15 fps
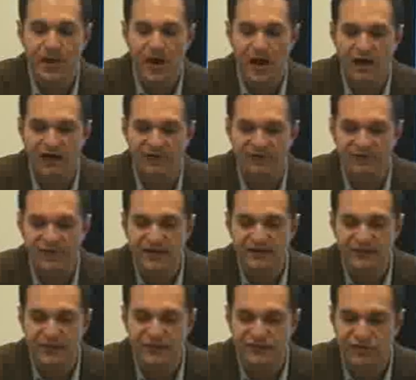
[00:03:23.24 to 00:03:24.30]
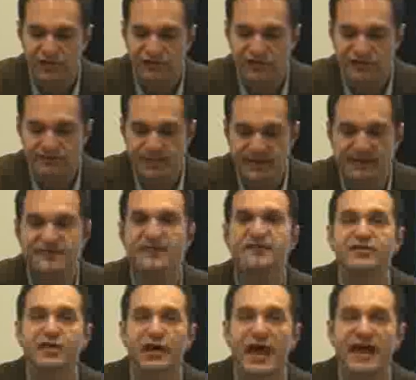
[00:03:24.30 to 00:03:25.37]
on a fee-for-service
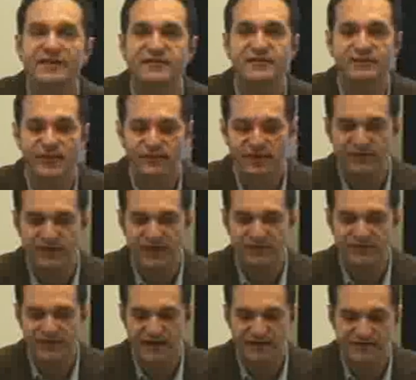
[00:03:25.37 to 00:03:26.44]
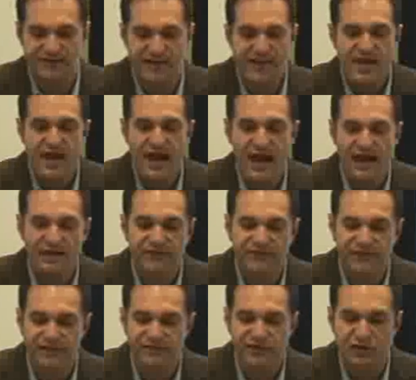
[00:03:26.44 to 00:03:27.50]
basis. They're last at 55 cents, high of
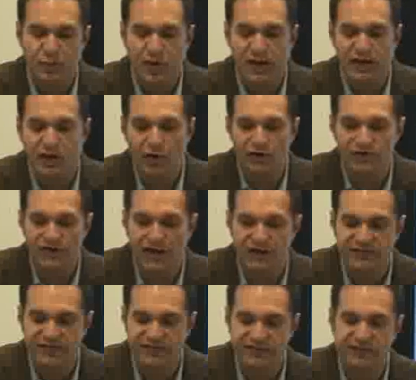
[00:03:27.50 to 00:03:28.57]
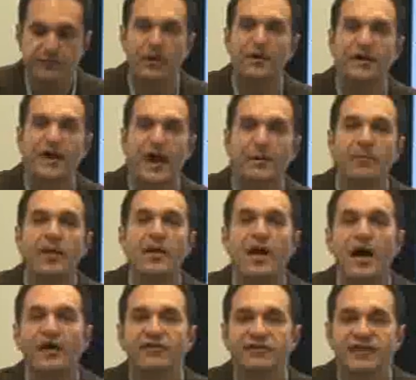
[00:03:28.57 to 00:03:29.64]
71, low of 5 cents, and a market cap
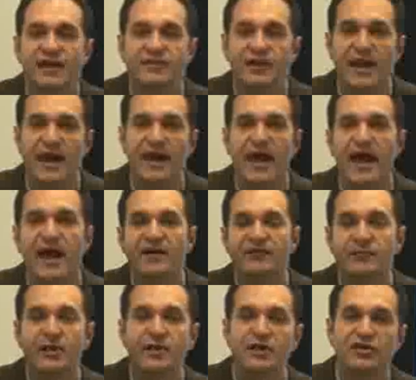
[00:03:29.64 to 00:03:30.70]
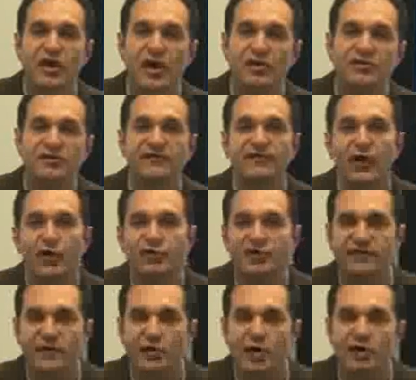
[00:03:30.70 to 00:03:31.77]
of $7.5 million. And folks,
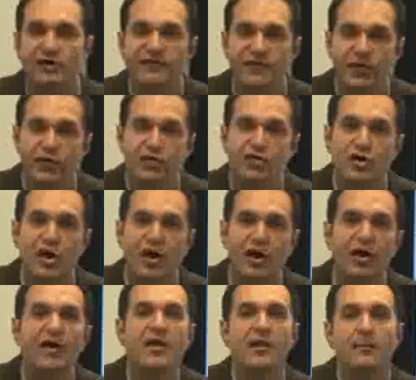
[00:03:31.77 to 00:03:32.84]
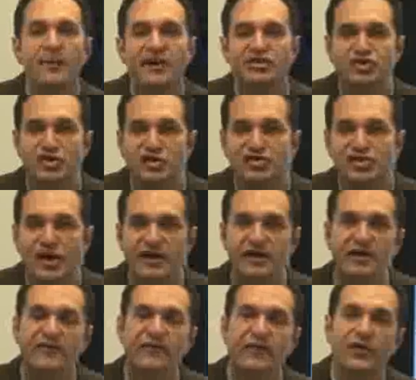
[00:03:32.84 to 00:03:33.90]
if you're looking for a new car, make sure to check
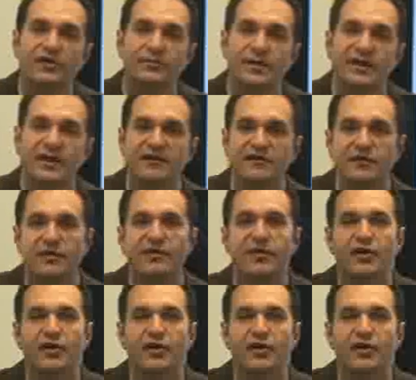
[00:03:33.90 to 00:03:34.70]
here first, because